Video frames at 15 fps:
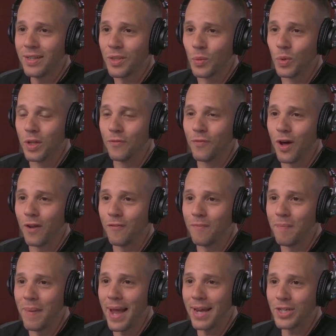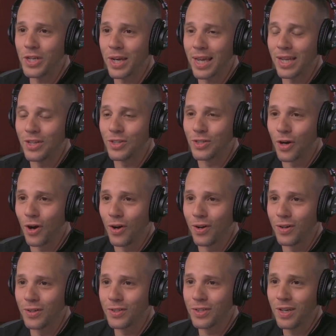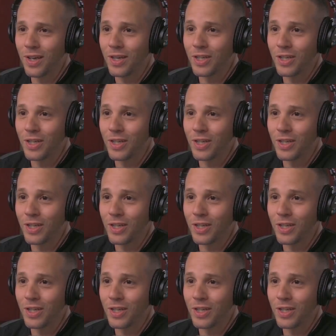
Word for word: that will involve magic and dolls.